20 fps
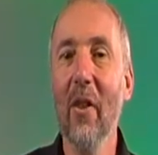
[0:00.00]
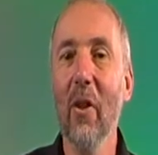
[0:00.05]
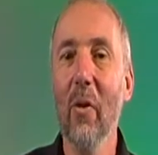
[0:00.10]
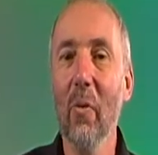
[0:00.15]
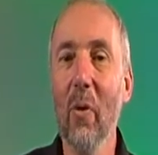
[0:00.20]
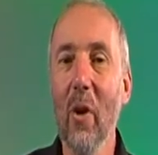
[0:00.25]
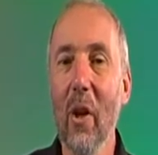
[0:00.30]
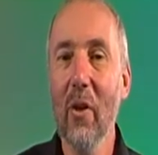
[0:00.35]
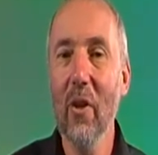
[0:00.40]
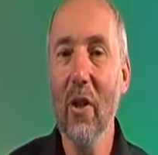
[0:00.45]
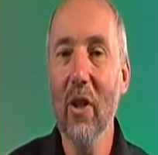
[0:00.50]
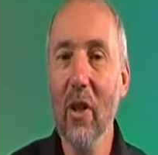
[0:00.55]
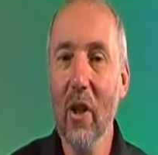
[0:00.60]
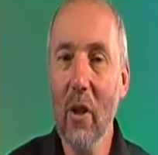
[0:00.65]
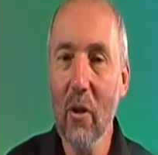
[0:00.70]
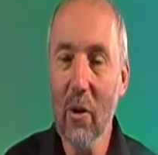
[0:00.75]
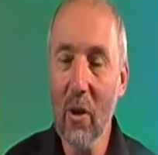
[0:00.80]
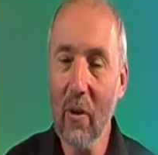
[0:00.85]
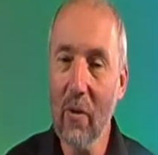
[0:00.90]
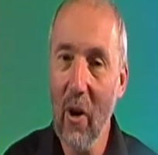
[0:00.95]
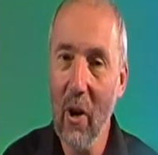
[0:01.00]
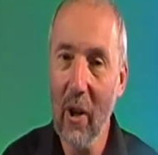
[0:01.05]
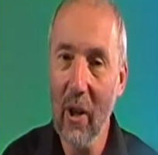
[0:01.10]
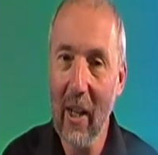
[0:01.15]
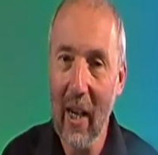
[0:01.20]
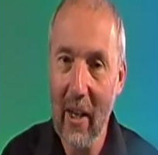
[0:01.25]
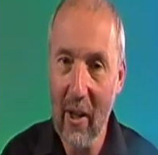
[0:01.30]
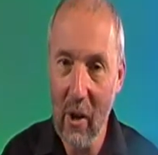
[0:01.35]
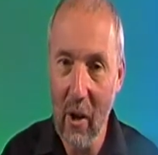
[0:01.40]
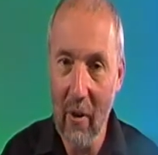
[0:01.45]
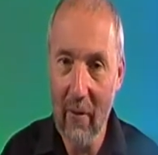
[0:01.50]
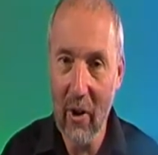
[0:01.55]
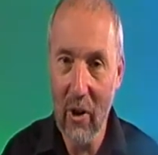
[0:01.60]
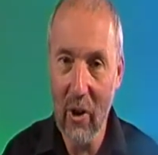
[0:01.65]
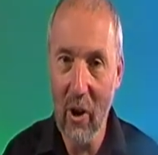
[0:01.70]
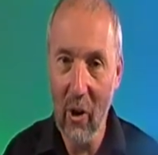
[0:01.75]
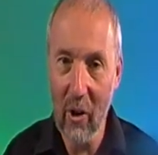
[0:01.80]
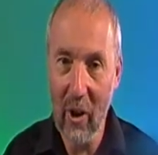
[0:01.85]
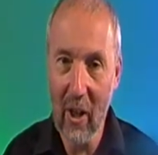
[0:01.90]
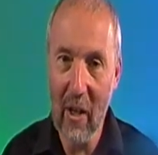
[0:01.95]
the word that's used of her getting off her
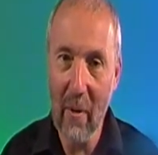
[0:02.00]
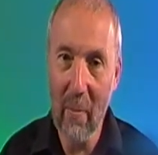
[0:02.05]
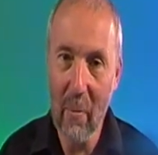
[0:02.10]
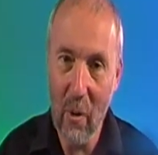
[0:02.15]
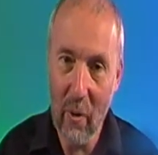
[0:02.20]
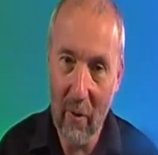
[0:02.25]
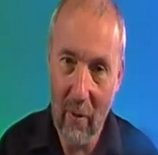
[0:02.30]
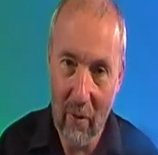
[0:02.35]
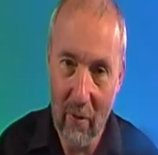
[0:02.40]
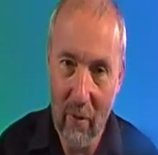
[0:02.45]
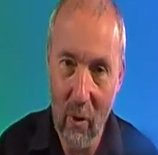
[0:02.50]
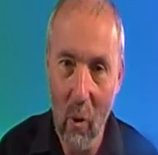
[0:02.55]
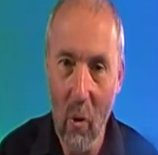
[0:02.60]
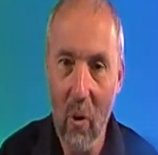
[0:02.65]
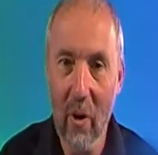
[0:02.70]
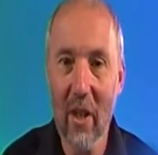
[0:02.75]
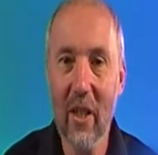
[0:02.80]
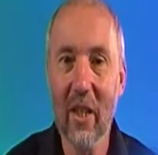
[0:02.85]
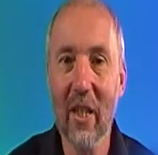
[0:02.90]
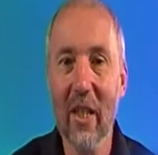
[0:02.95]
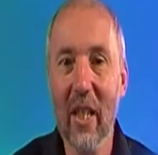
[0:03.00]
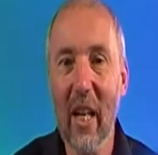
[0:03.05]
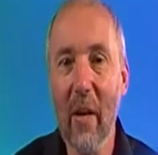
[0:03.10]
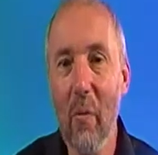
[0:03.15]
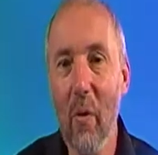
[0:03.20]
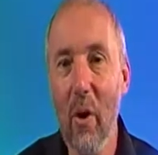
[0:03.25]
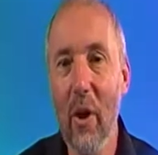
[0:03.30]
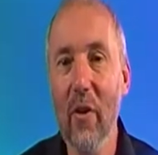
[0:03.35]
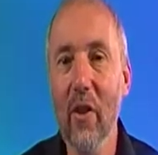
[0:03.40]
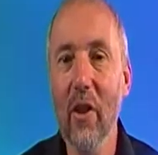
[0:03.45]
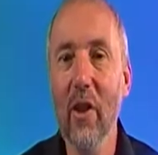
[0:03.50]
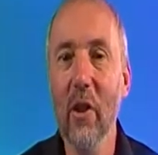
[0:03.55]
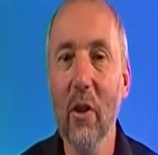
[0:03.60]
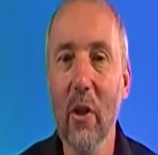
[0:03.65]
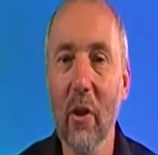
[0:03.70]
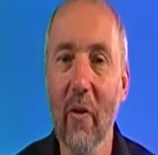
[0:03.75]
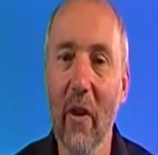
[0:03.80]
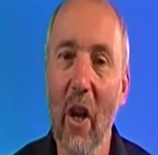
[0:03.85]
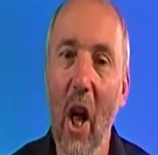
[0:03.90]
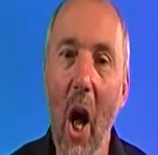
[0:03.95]
donkey and moving forward is the same word that's
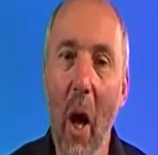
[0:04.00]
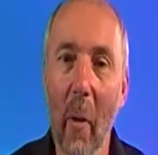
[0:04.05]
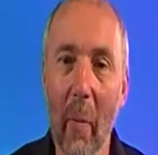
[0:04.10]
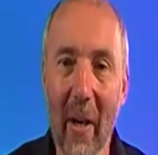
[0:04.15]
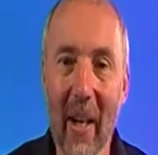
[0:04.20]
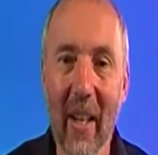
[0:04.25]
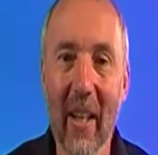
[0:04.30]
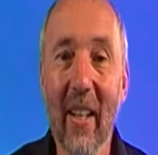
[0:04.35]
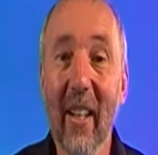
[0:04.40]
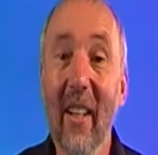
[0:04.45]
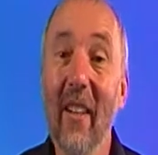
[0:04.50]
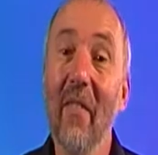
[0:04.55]
used of an army.